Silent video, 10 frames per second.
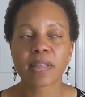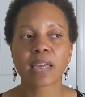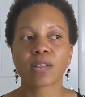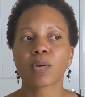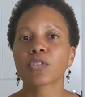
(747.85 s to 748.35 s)

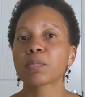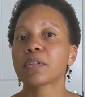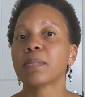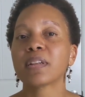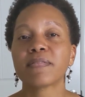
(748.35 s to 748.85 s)
that can also be
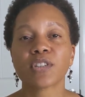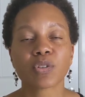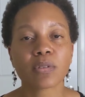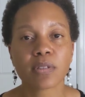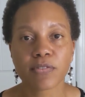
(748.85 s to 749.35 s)

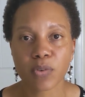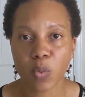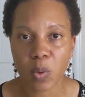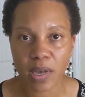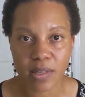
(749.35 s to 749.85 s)
beneficial in
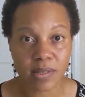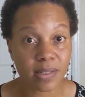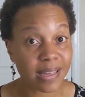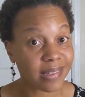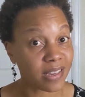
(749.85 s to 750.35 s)
different ways,
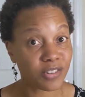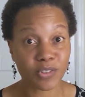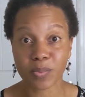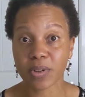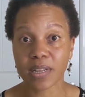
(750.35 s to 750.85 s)
because as I
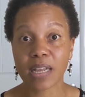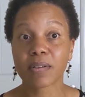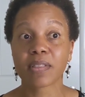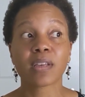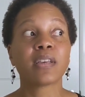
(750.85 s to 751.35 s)
just pointed
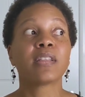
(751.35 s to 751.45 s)
out,